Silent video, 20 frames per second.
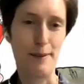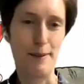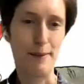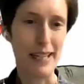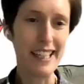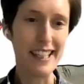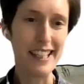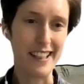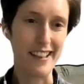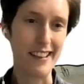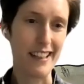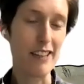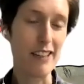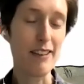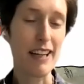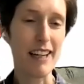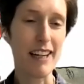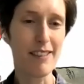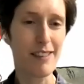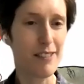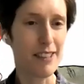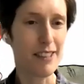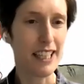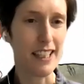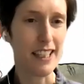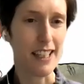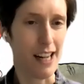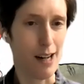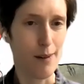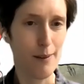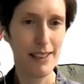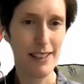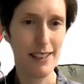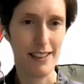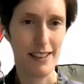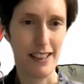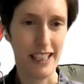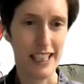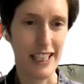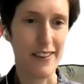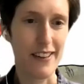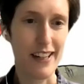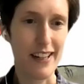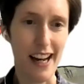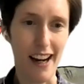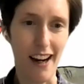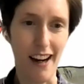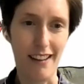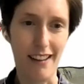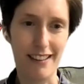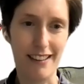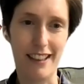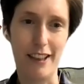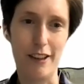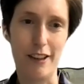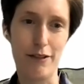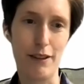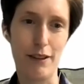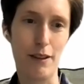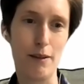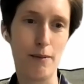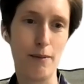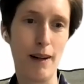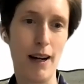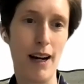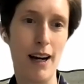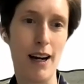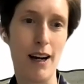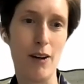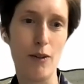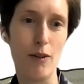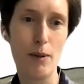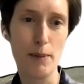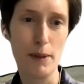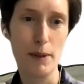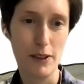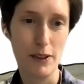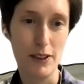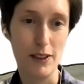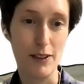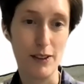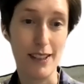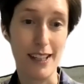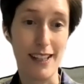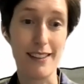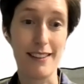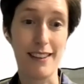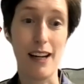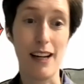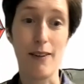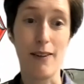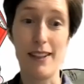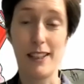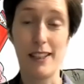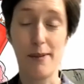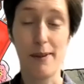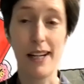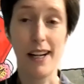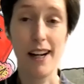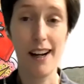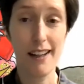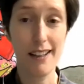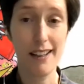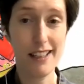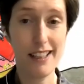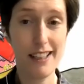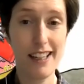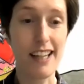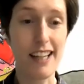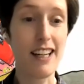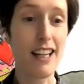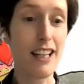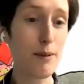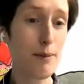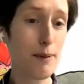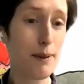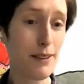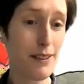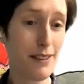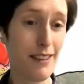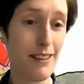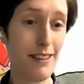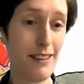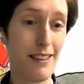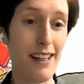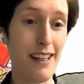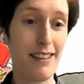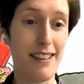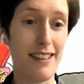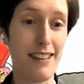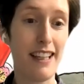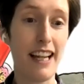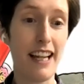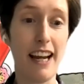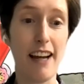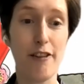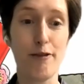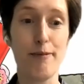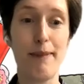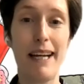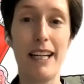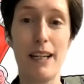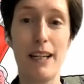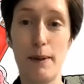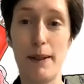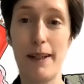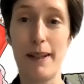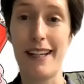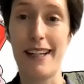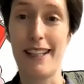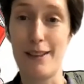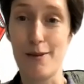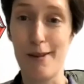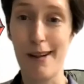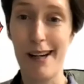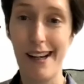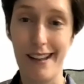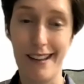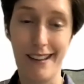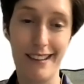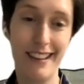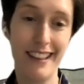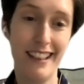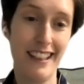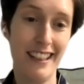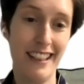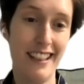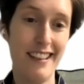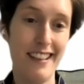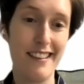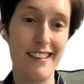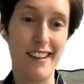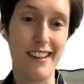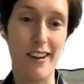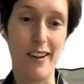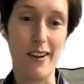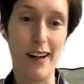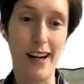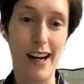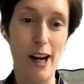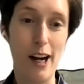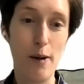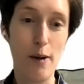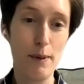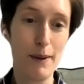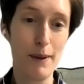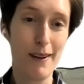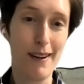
thank you. And we have some great comments in the Q and A also from uh, one person who says, "I want to be an author." Another person who says they have made a book as well. So oh, I hope you